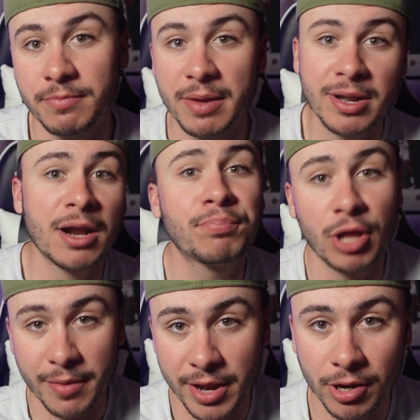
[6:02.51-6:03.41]
Maybe not a
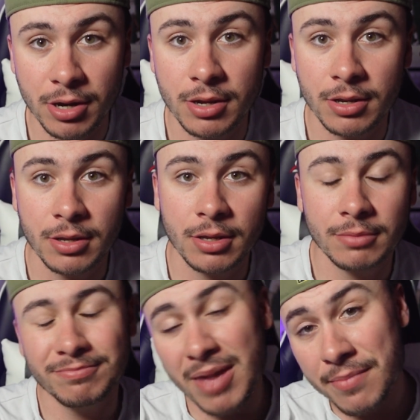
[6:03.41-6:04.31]
playmaker.
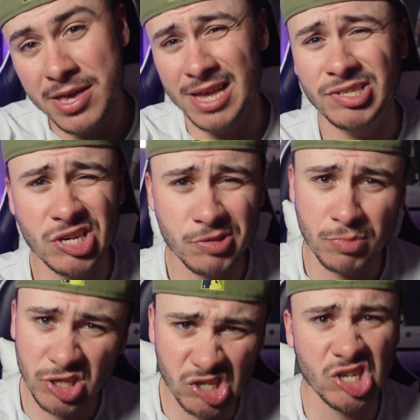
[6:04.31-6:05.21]
Maybe he is.
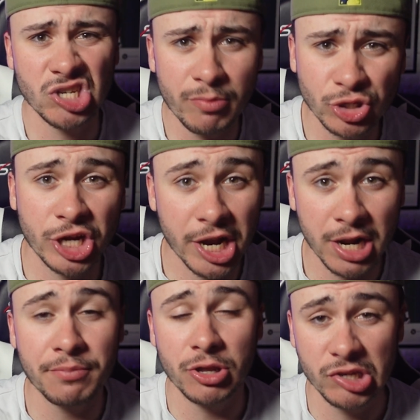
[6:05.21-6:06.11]
His assist numbers are getting
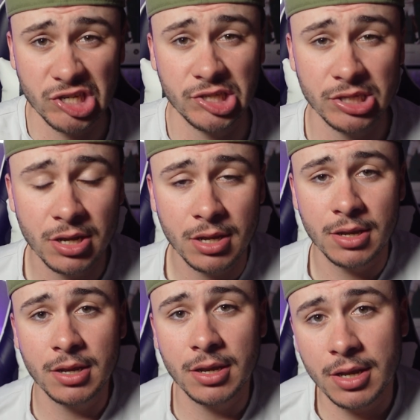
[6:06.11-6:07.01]
up there this season.
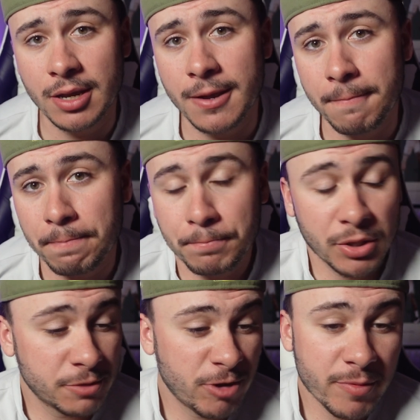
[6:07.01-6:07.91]
But
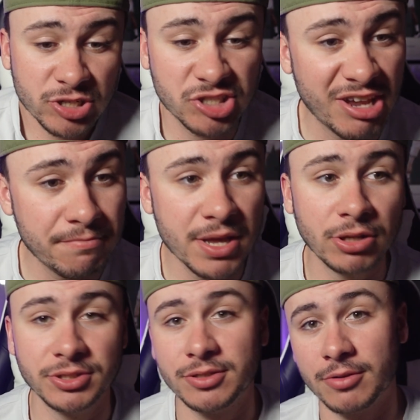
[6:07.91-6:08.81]
there's pretty much the same
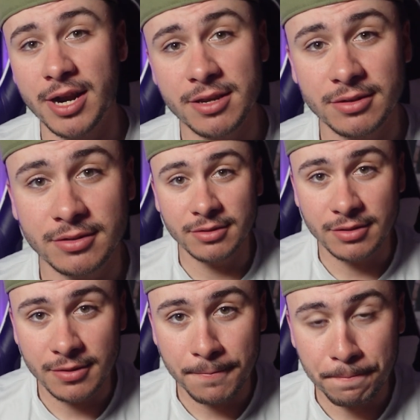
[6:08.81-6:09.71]
build, right?
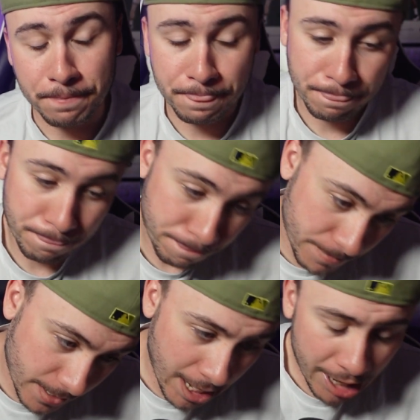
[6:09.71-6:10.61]

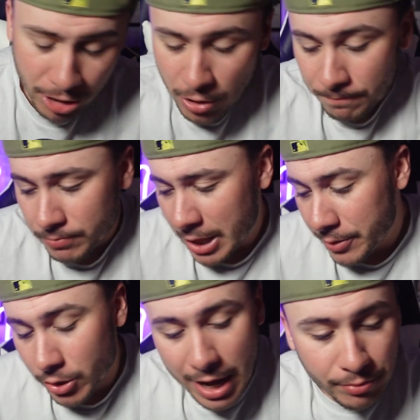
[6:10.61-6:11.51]
I don't know. Let me
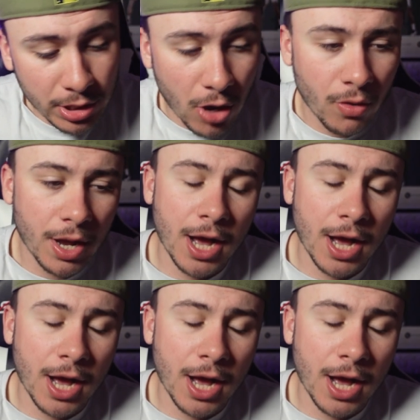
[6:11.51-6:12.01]
know down below.